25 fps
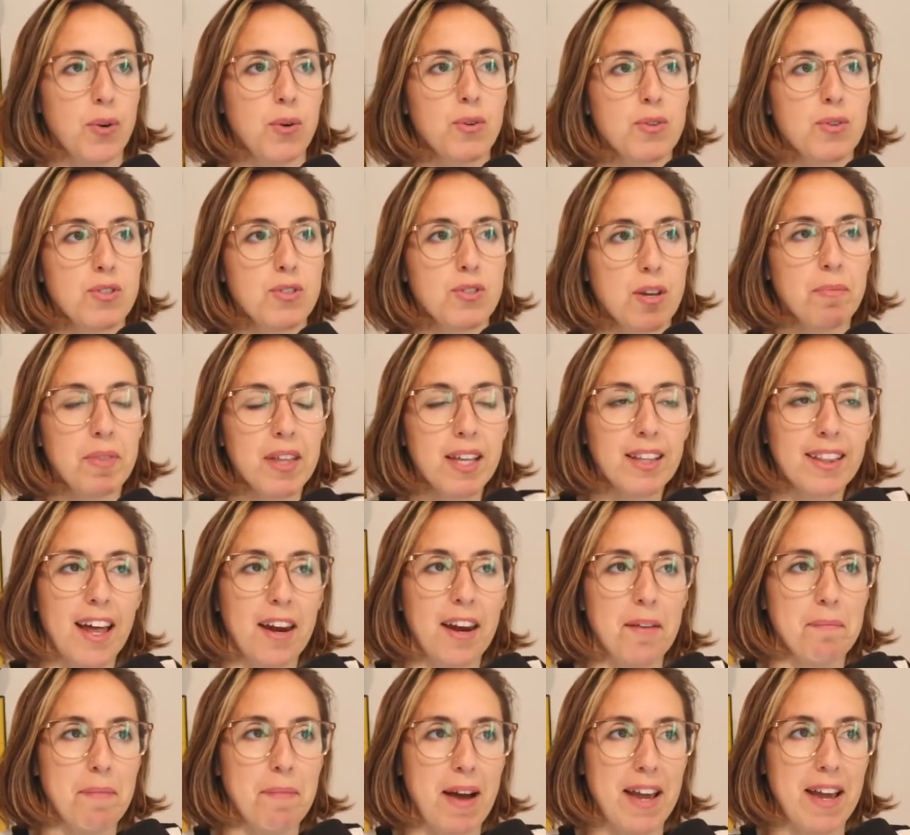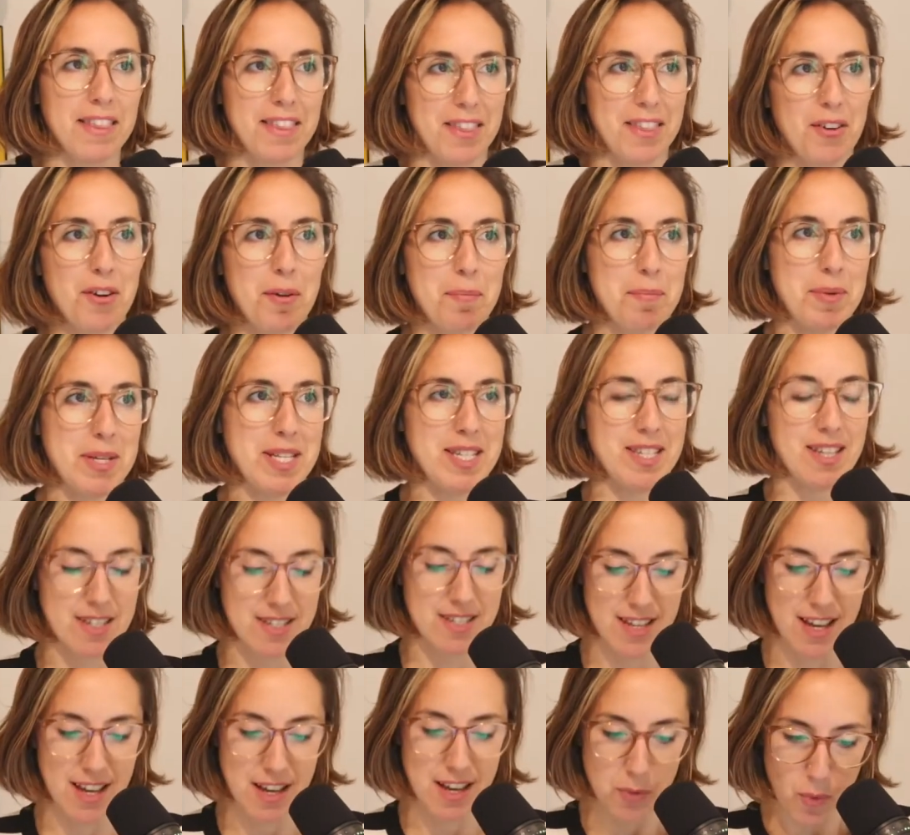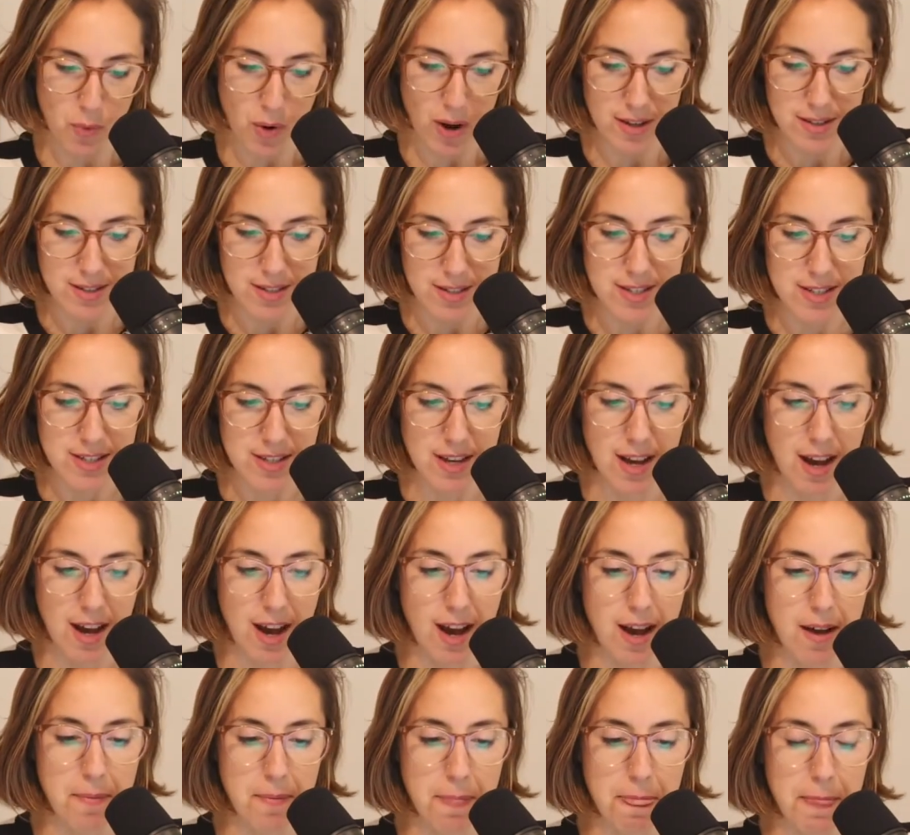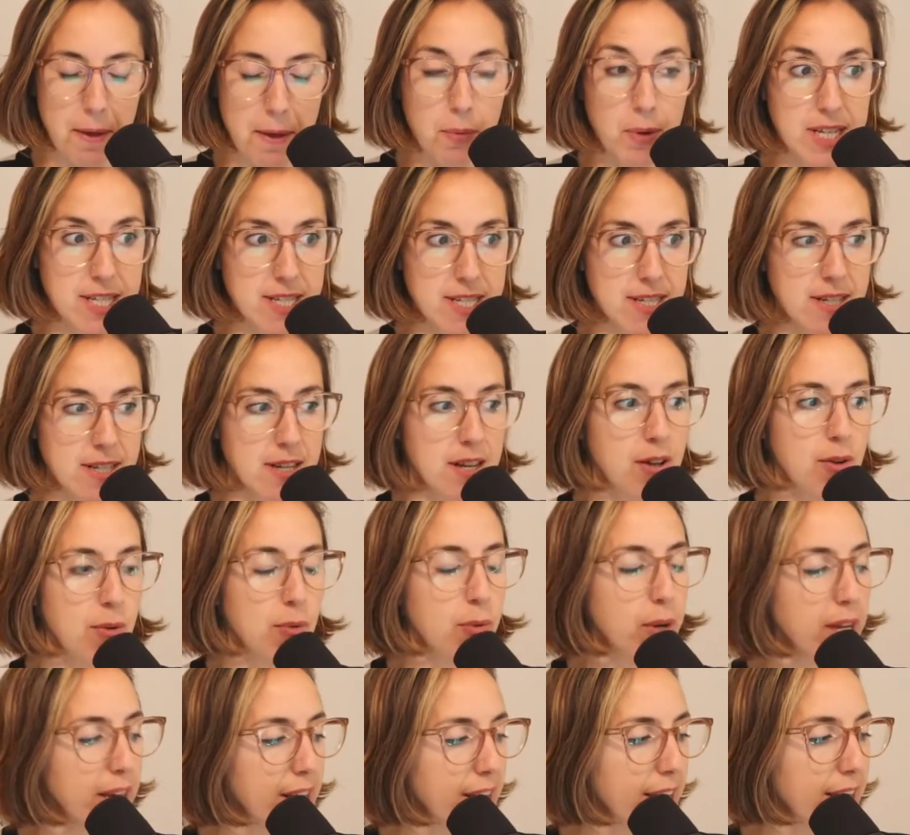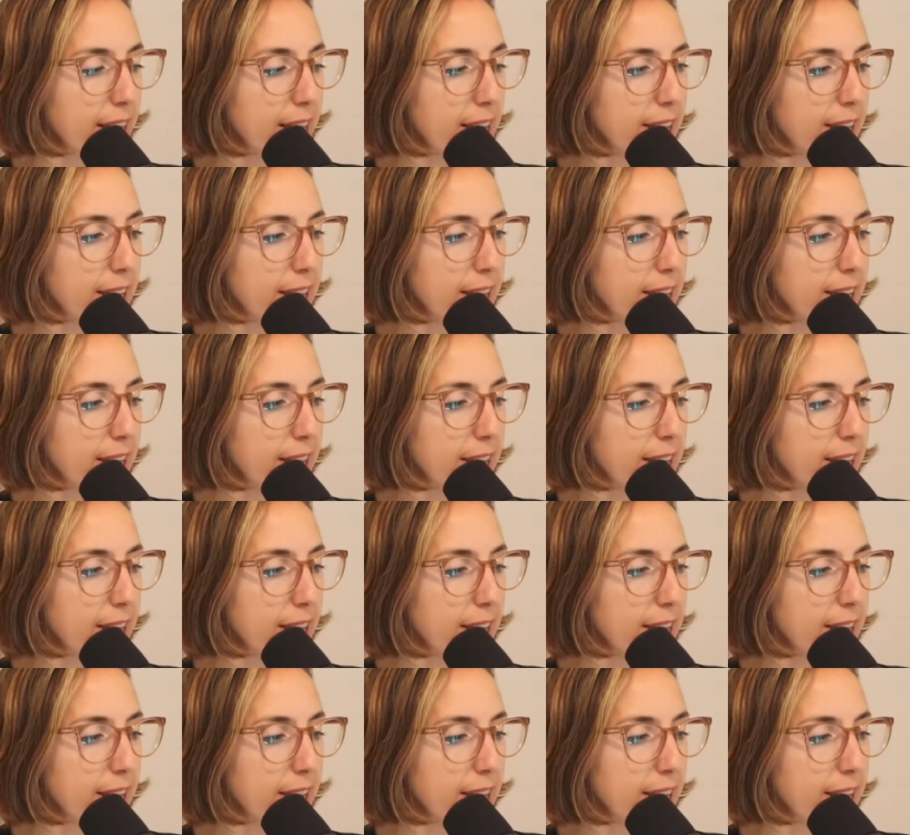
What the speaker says: something that my therapist said once, which really